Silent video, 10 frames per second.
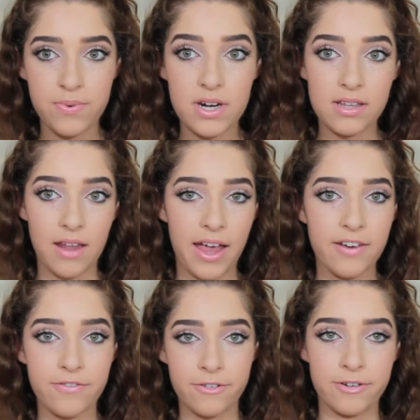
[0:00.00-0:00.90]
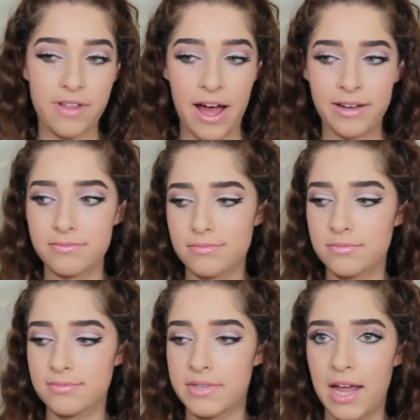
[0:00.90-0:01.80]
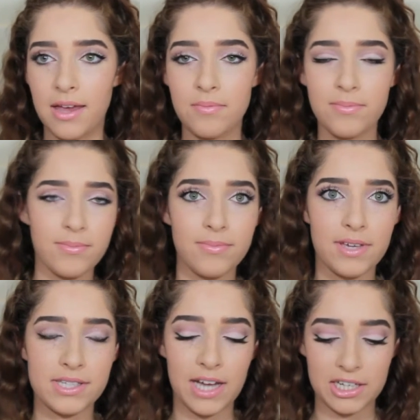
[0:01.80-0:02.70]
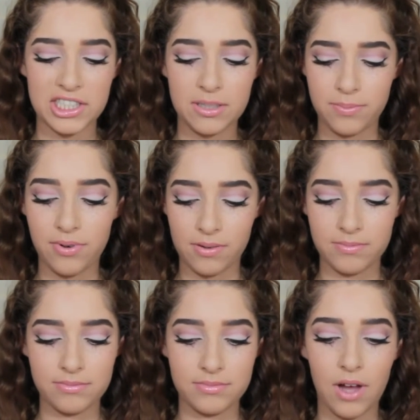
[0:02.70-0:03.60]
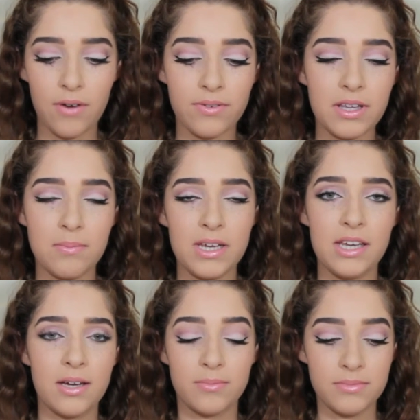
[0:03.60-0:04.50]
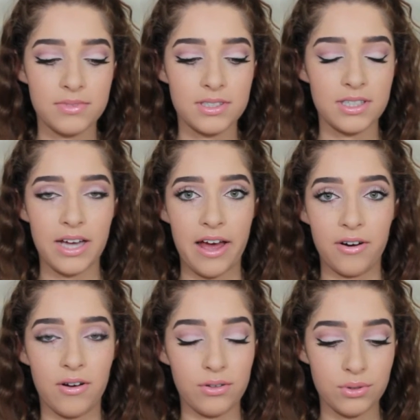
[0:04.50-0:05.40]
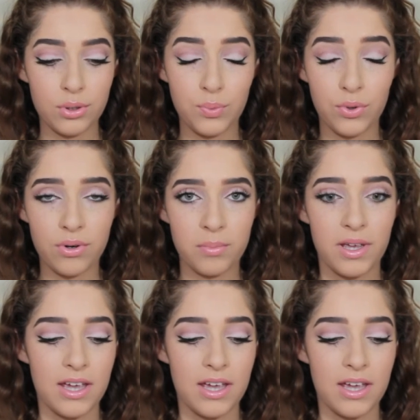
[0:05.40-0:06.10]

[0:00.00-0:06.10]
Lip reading: pretty light for that name. It's actually not really medium at all or warm.